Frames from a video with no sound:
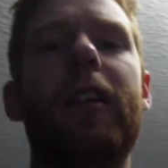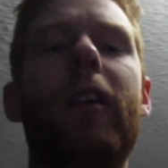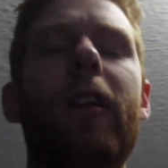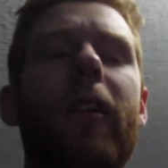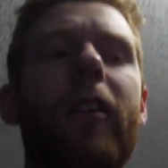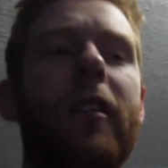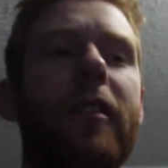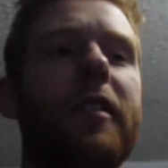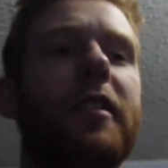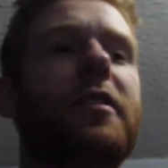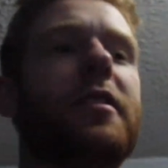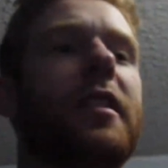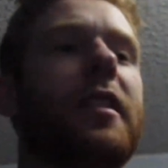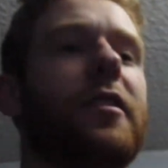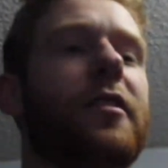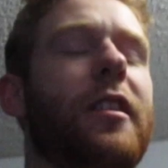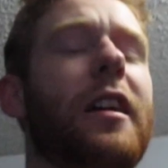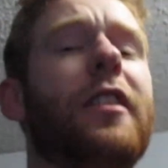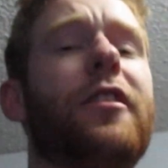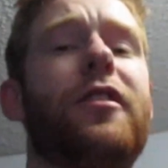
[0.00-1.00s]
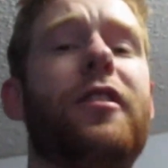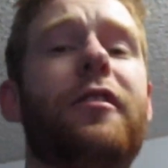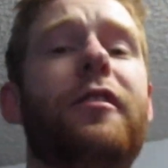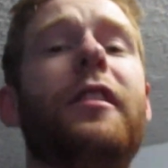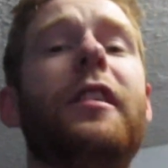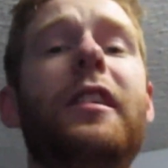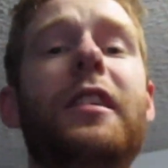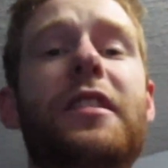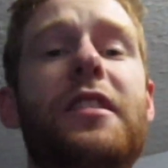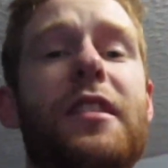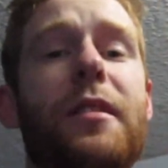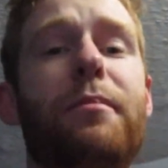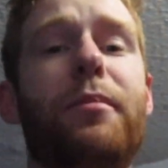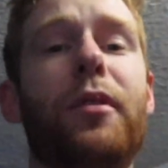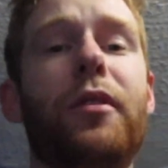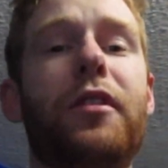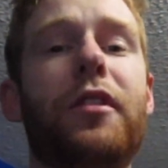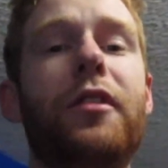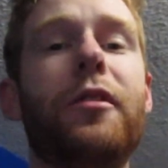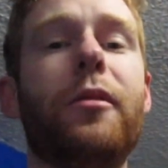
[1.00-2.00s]
lot of these things are actually really
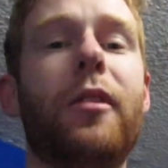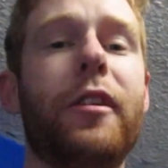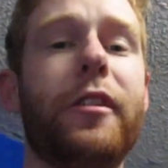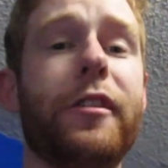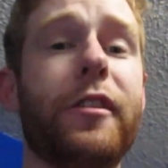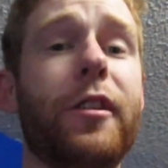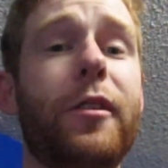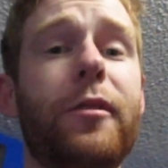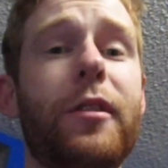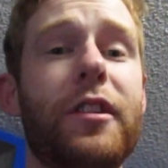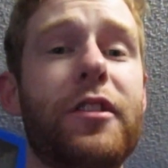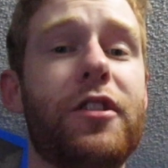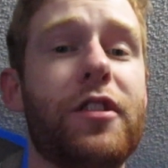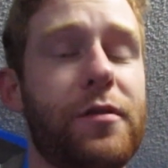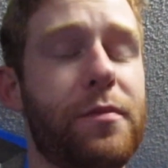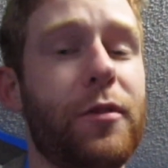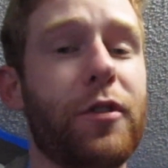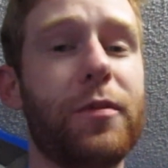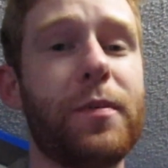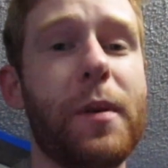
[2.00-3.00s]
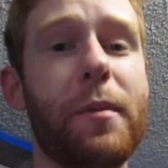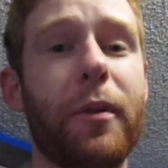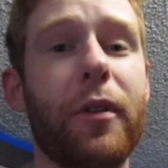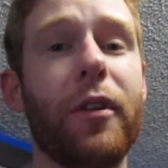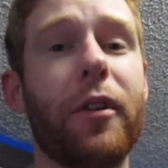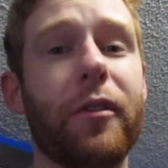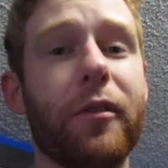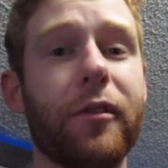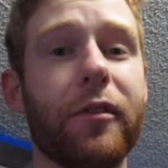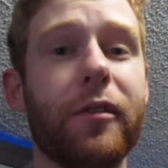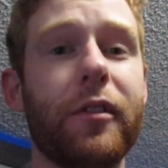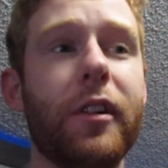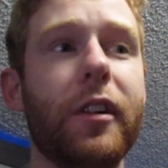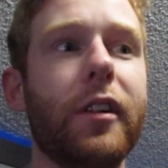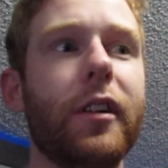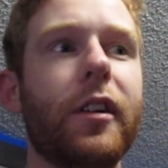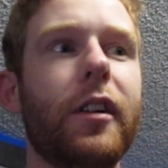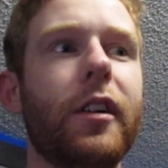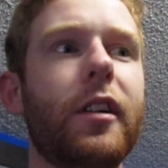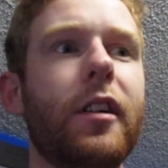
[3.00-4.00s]
simple to do on your own. It's just most people don't
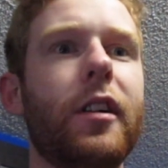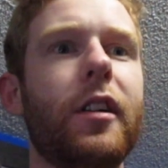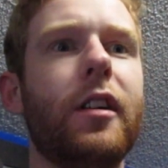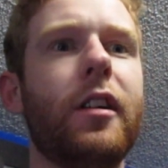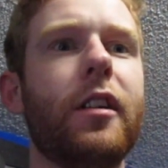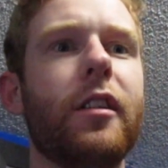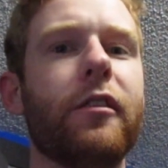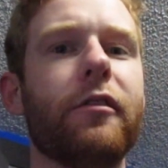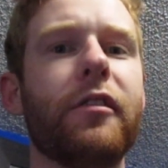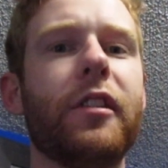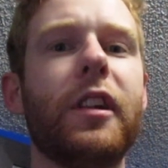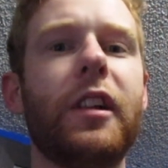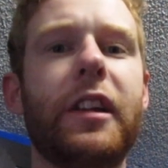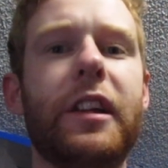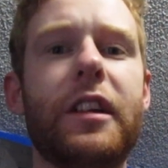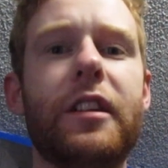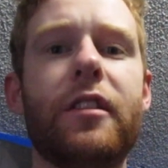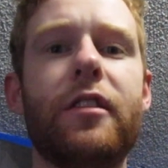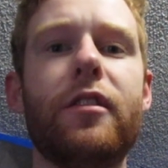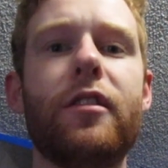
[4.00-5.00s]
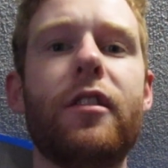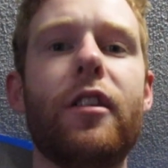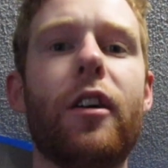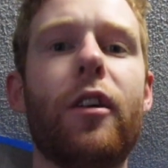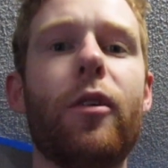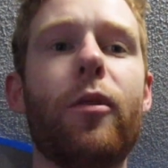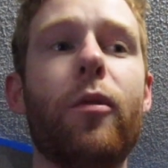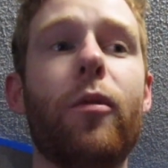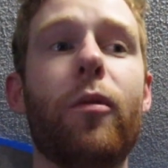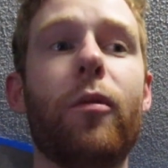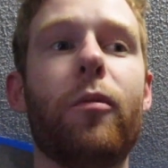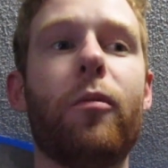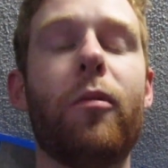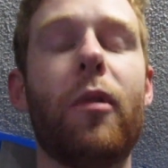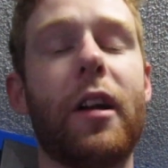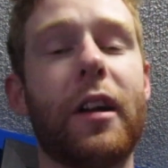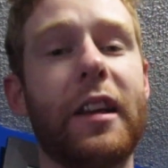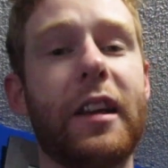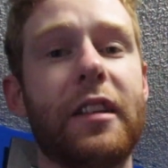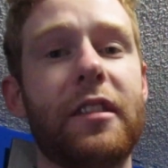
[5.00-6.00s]
really know
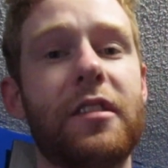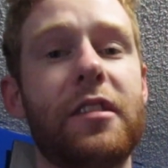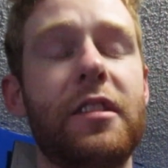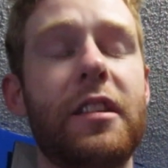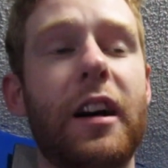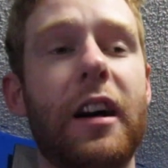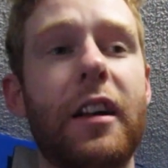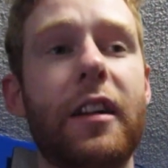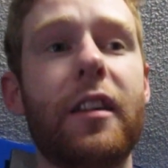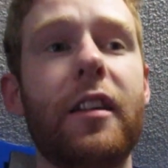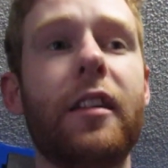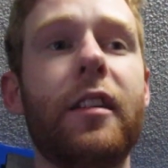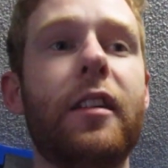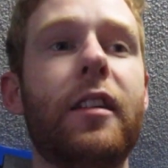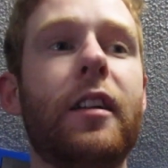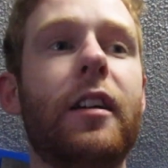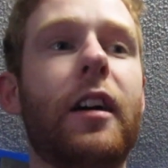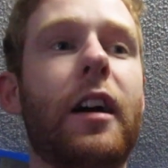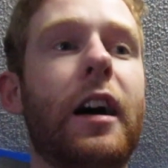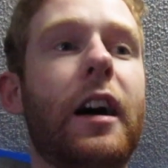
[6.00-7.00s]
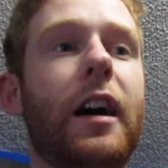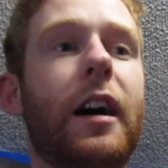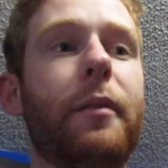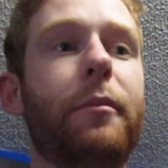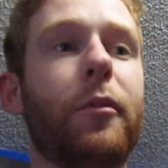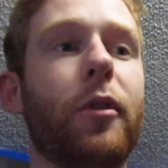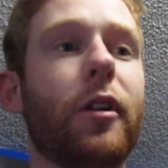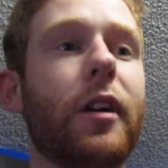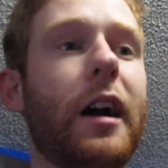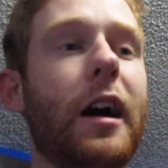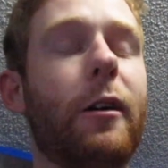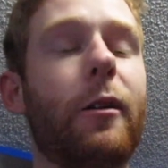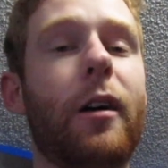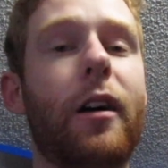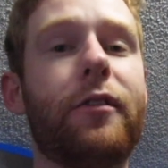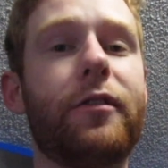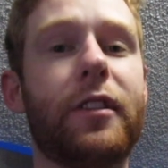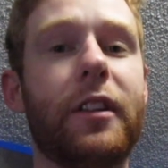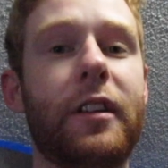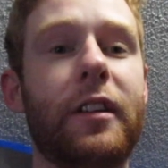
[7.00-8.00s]
what gets done or how
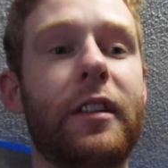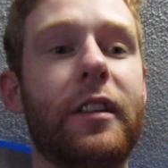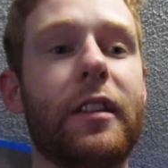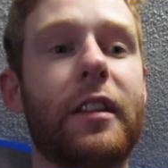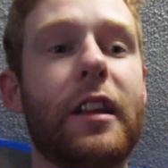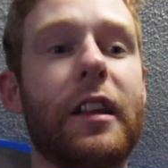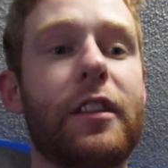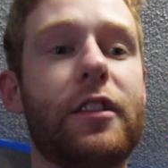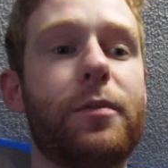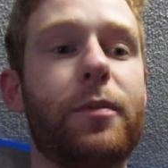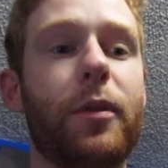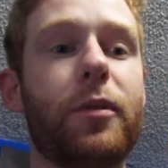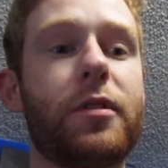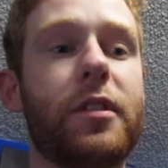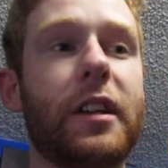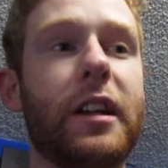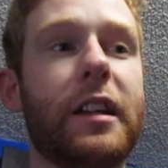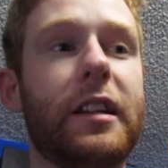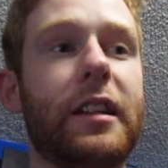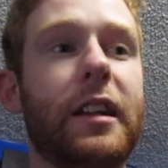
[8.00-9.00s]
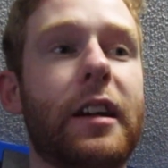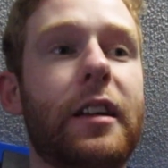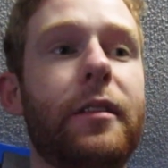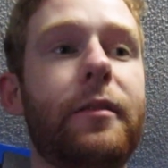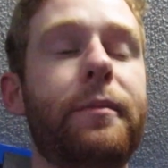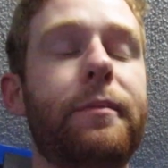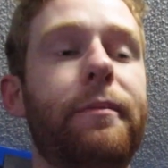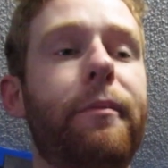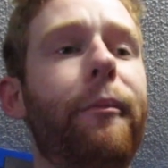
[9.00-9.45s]
often it's supposed to get done.